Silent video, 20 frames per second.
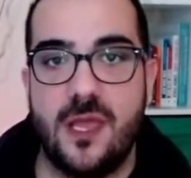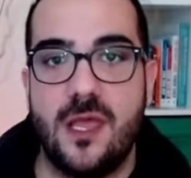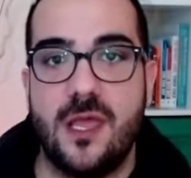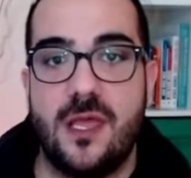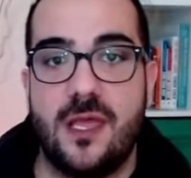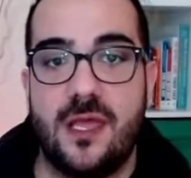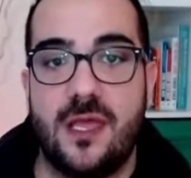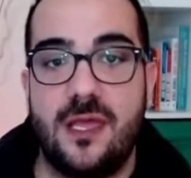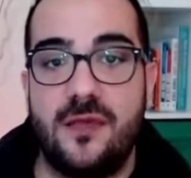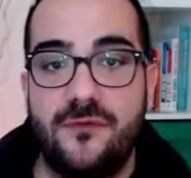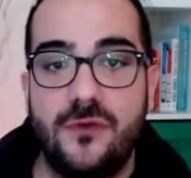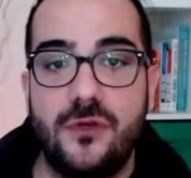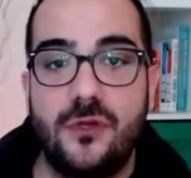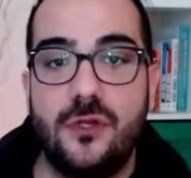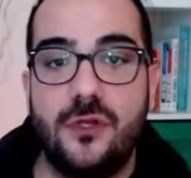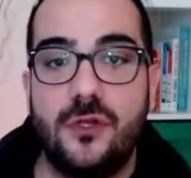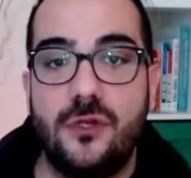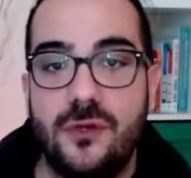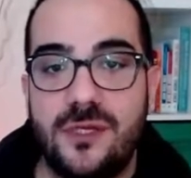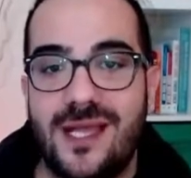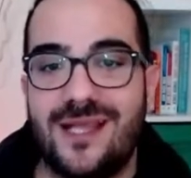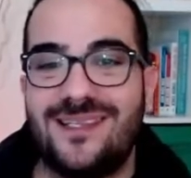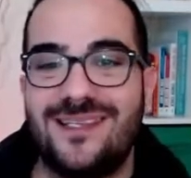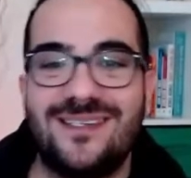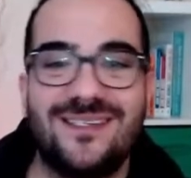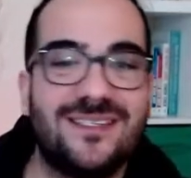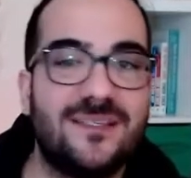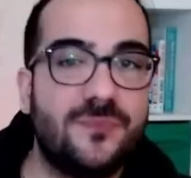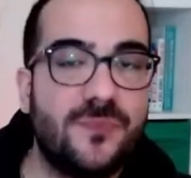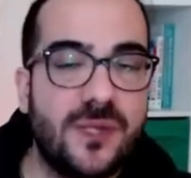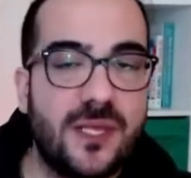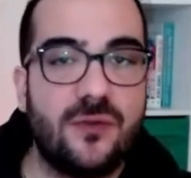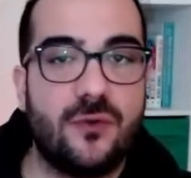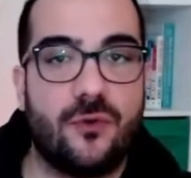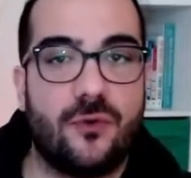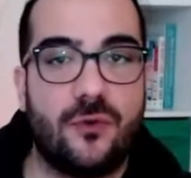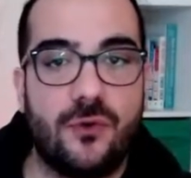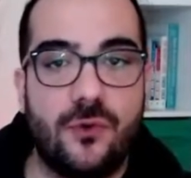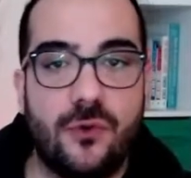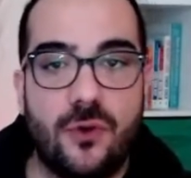If you look at the speed
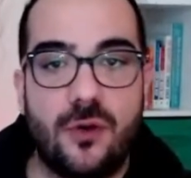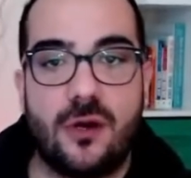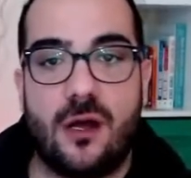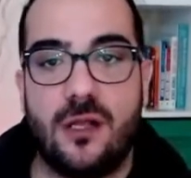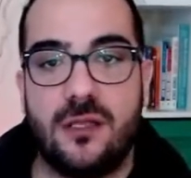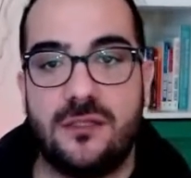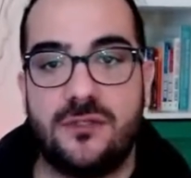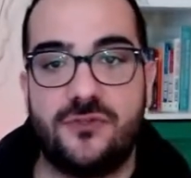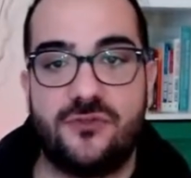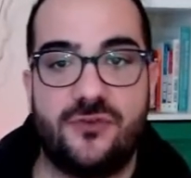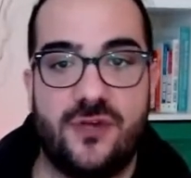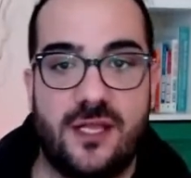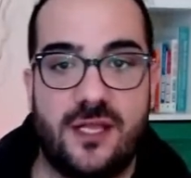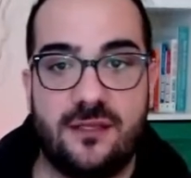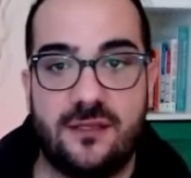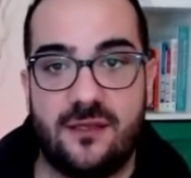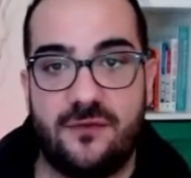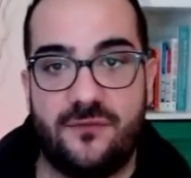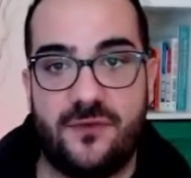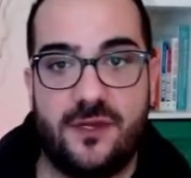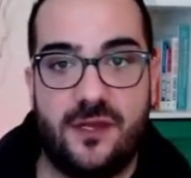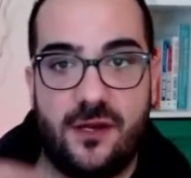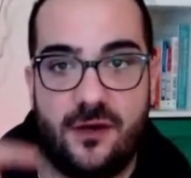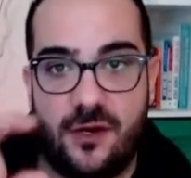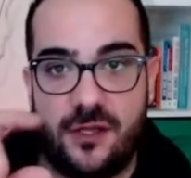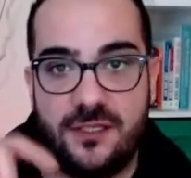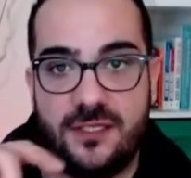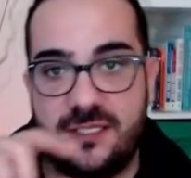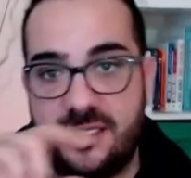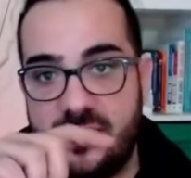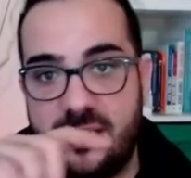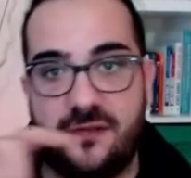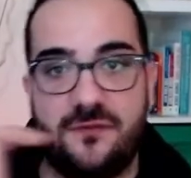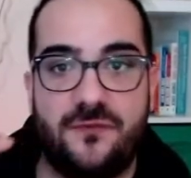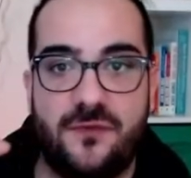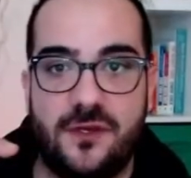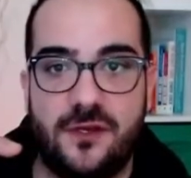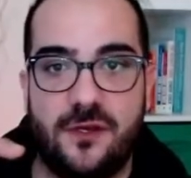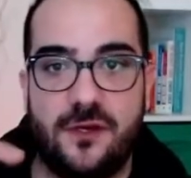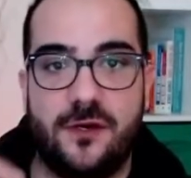or local trend figure on the second
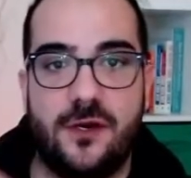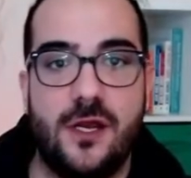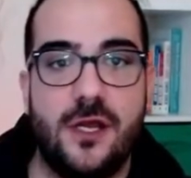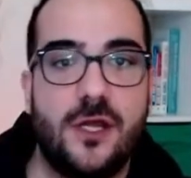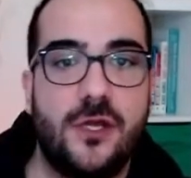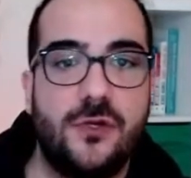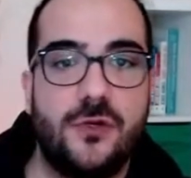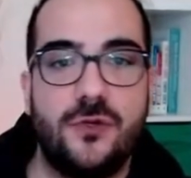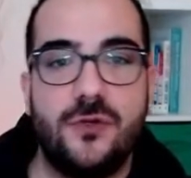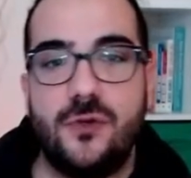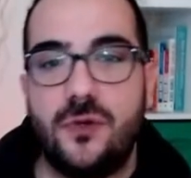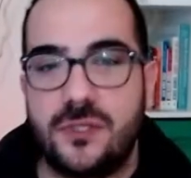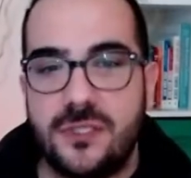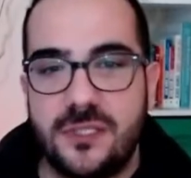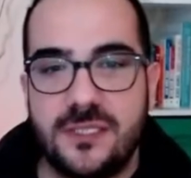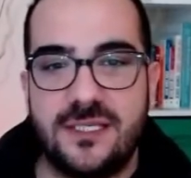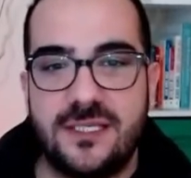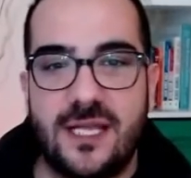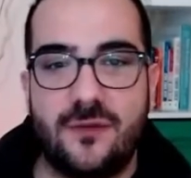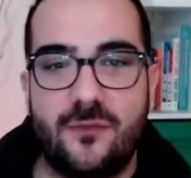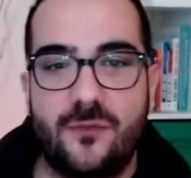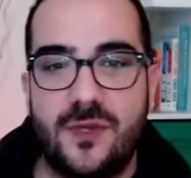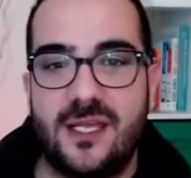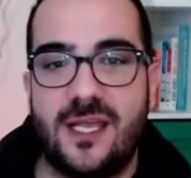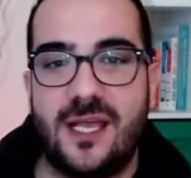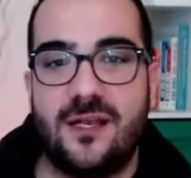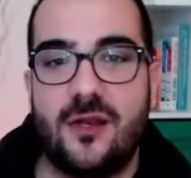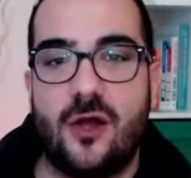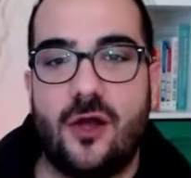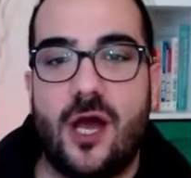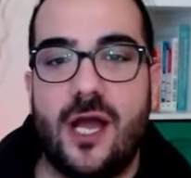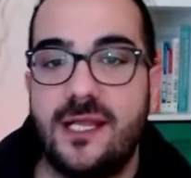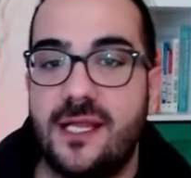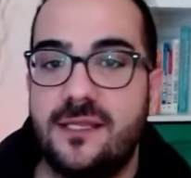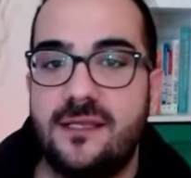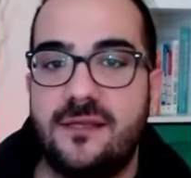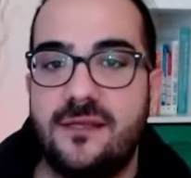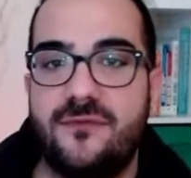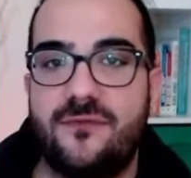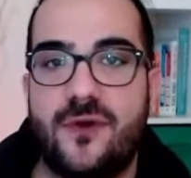figure, you notice that we can
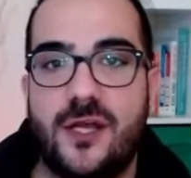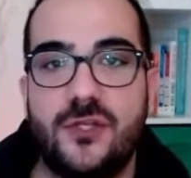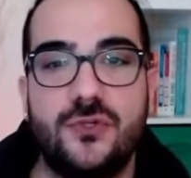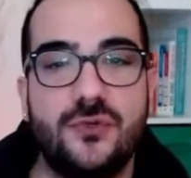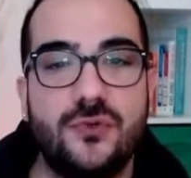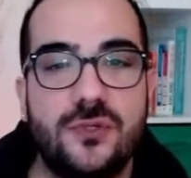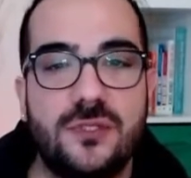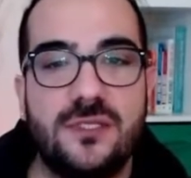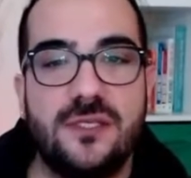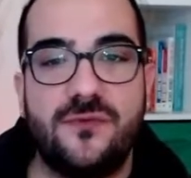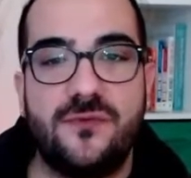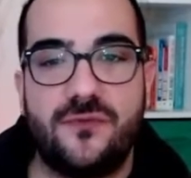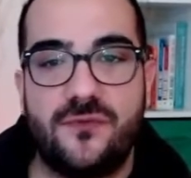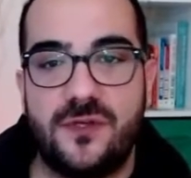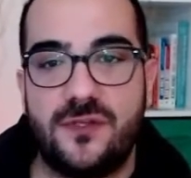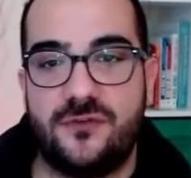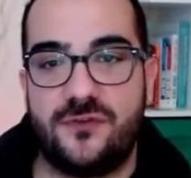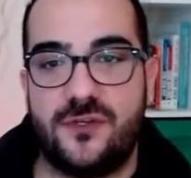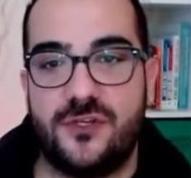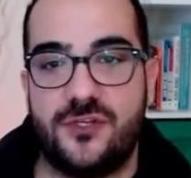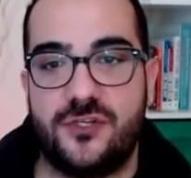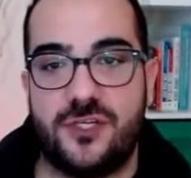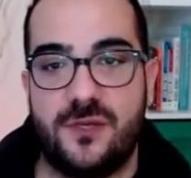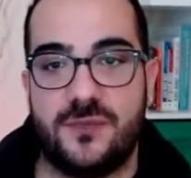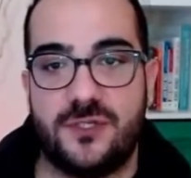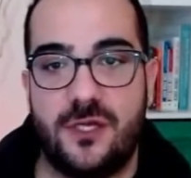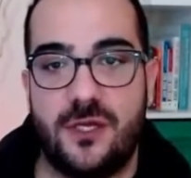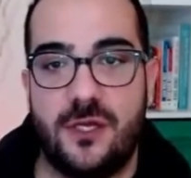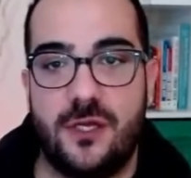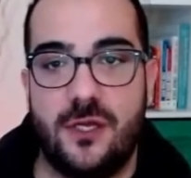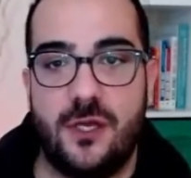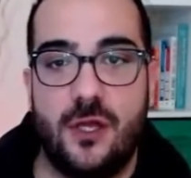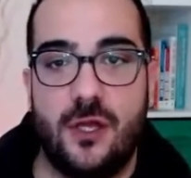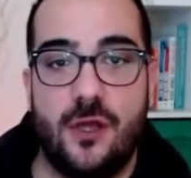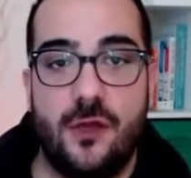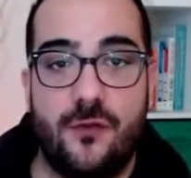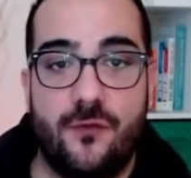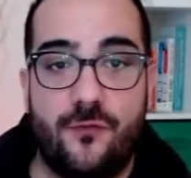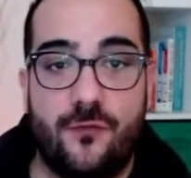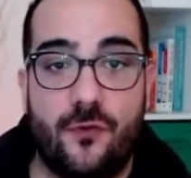identify two different regimes.
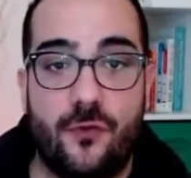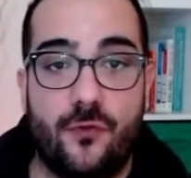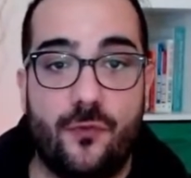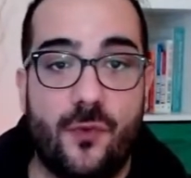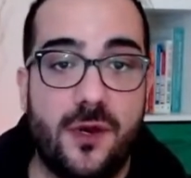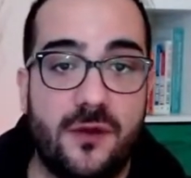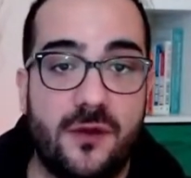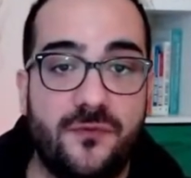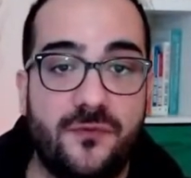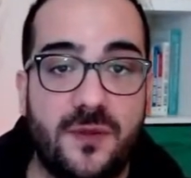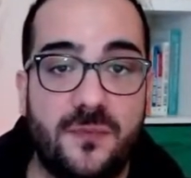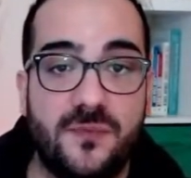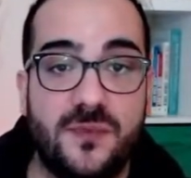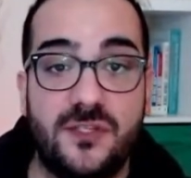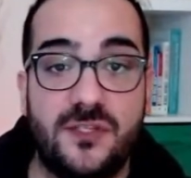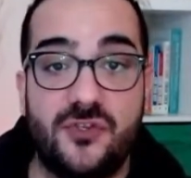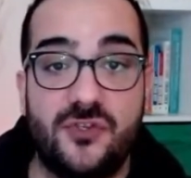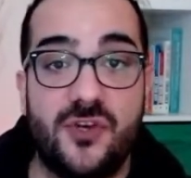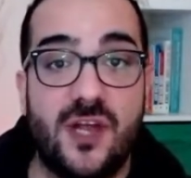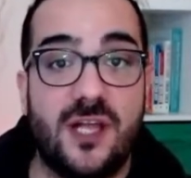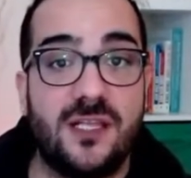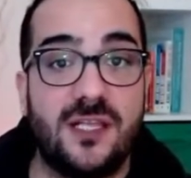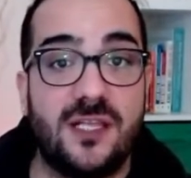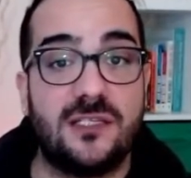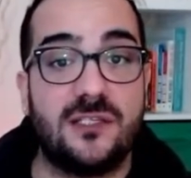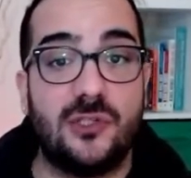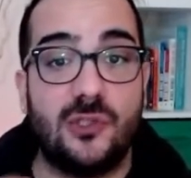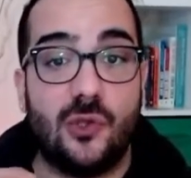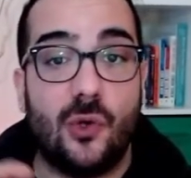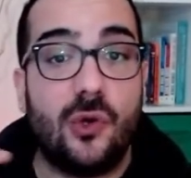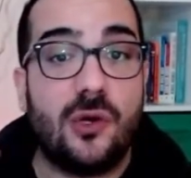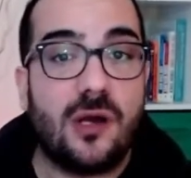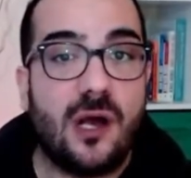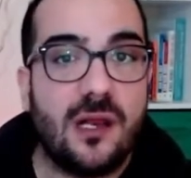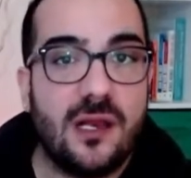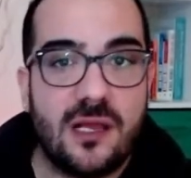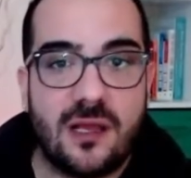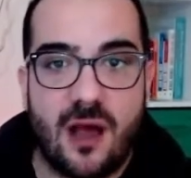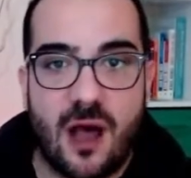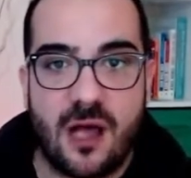For one of them, the trend is
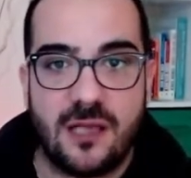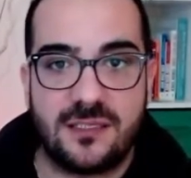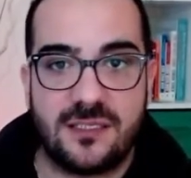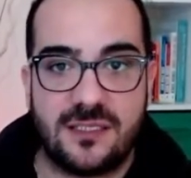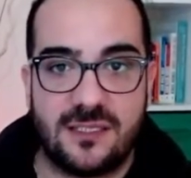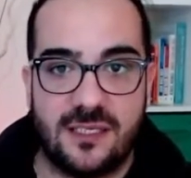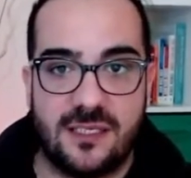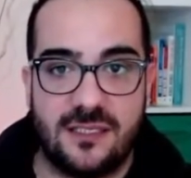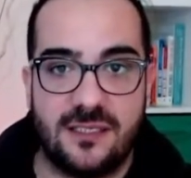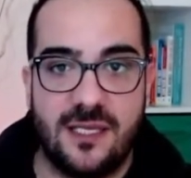locally constant,